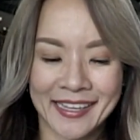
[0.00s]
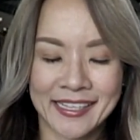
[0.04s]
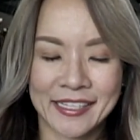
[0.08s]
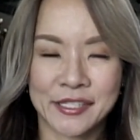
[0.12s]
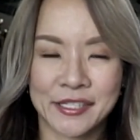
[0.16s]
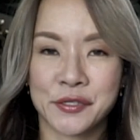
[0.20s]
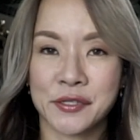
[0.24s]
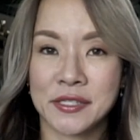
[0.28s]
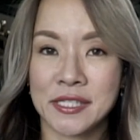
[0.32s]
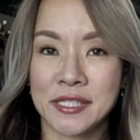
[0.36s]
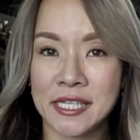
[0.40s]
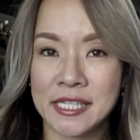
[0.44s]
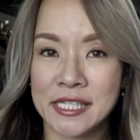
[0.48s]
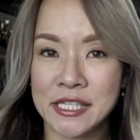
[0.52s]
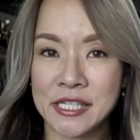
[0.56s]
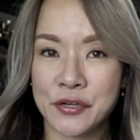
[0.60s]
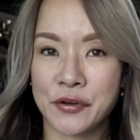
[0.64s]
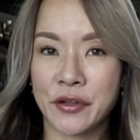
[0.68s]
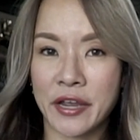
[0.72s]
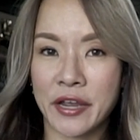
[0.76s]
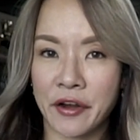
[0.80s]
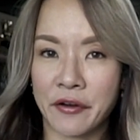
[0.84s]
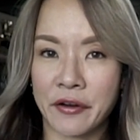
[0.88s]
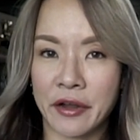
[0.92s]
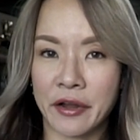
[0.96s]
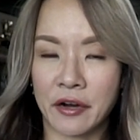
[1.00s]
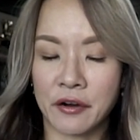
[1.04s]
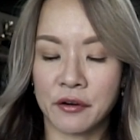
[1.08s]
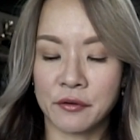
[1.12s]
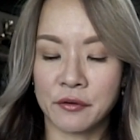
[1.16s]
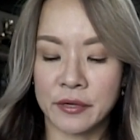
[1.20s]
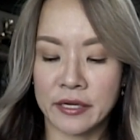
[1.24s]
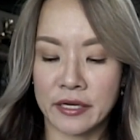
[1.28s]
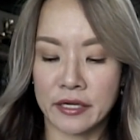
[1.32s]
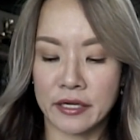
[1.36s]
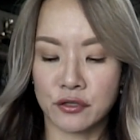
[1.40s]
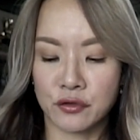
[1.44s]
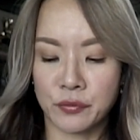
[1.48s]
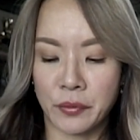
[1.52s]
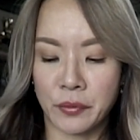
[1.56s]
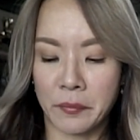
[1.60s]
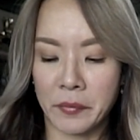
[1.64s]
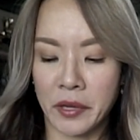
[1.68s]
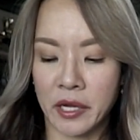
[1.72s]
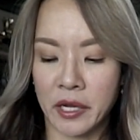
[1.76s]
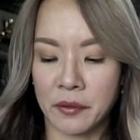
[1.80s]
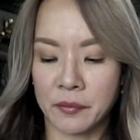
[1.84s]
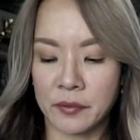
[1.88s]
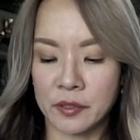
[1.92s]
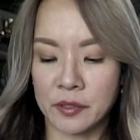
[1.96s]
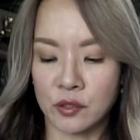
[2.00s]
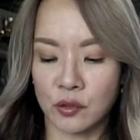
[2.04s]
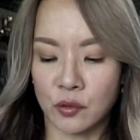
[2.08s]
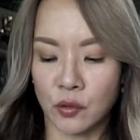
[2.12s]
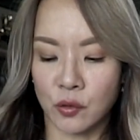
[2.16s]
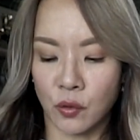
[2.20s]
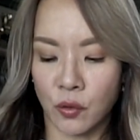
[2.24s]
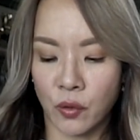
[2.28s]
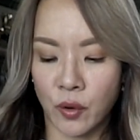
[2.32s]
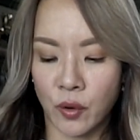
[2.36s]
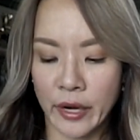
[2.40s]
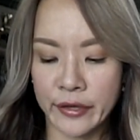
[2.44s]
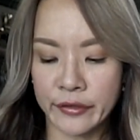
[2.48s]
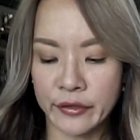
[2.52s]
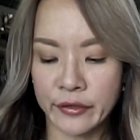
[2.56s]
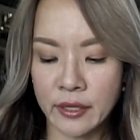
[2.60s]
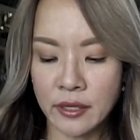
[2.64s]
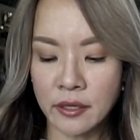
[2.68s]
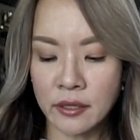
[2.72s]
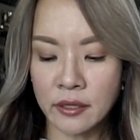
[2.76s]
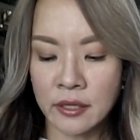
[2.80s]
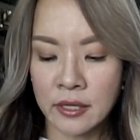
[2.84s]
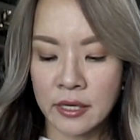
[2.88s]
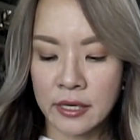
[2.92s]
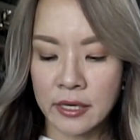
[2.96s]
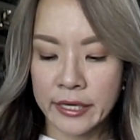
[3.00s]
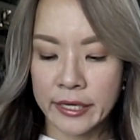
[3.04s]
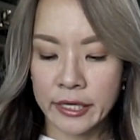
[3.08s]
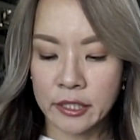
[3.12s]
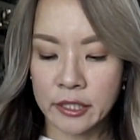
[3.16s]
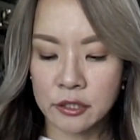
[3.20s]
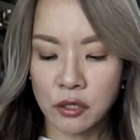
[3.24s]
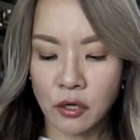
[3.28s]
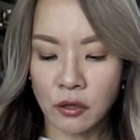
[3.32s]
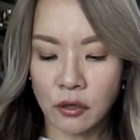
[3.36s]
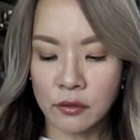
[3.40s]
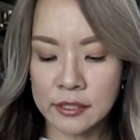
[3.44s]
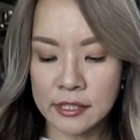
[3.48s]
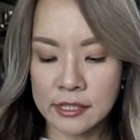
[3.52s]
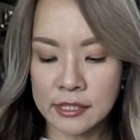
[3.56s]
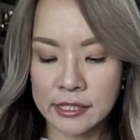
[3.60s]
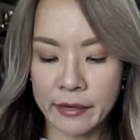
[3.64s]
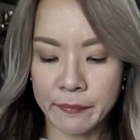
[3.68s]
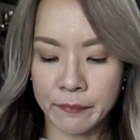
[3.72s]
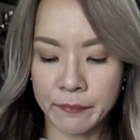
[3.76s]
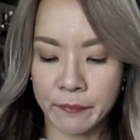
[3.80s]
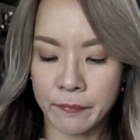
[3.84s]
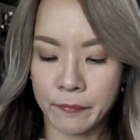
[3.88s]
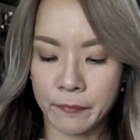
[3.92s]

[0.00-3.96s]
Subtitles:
So it's easy to carry out when I do my makeup on the go. I think it's called Snap